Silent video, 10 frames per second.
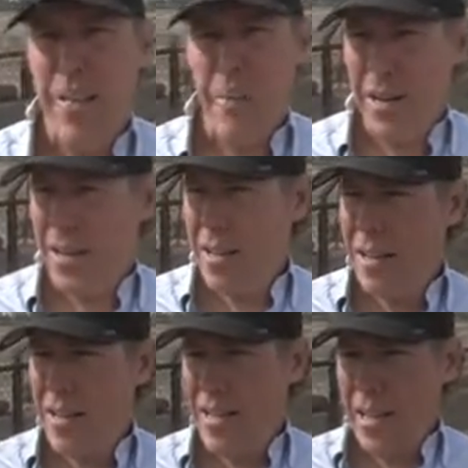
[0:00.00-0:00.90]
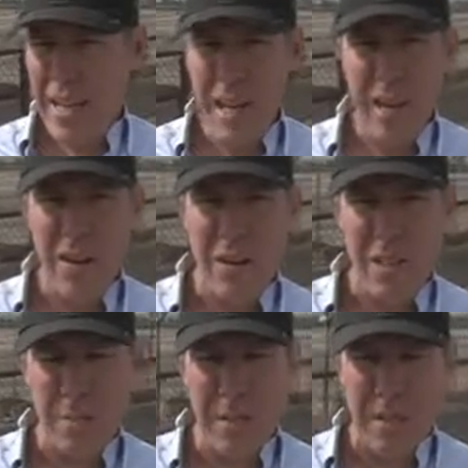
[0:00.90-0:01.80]
But the EIR
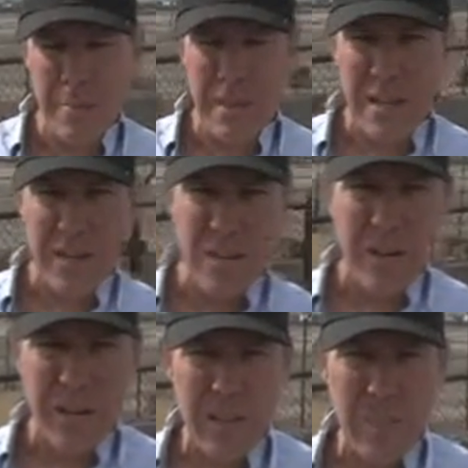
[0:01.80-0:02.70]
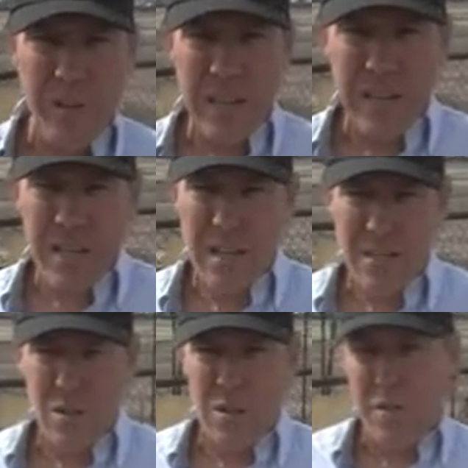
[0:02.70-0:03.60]
that's been submitted is very incomplete,
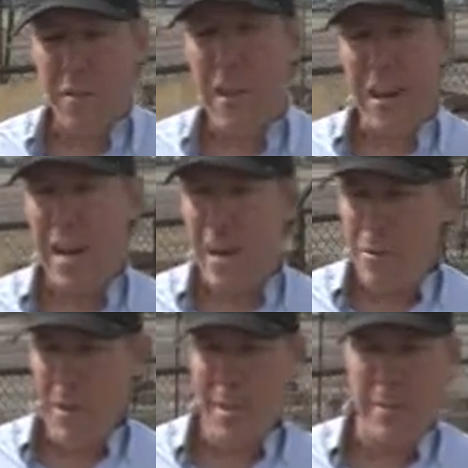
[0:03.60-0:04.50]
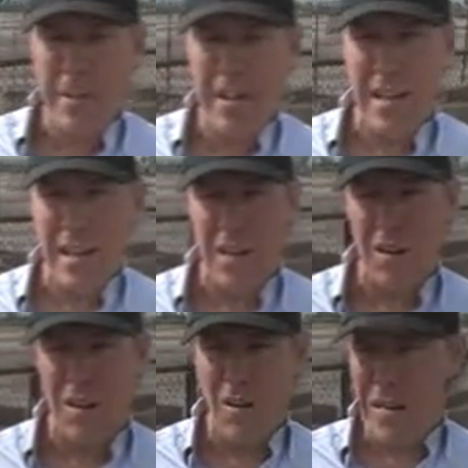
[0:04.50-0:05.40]
inconclusive. How are they going to mitigate
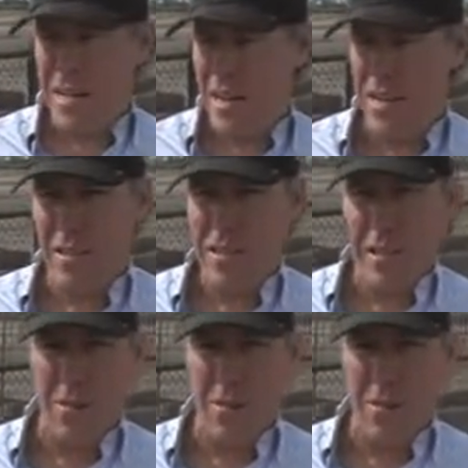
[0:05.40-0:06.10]
all the toxins in the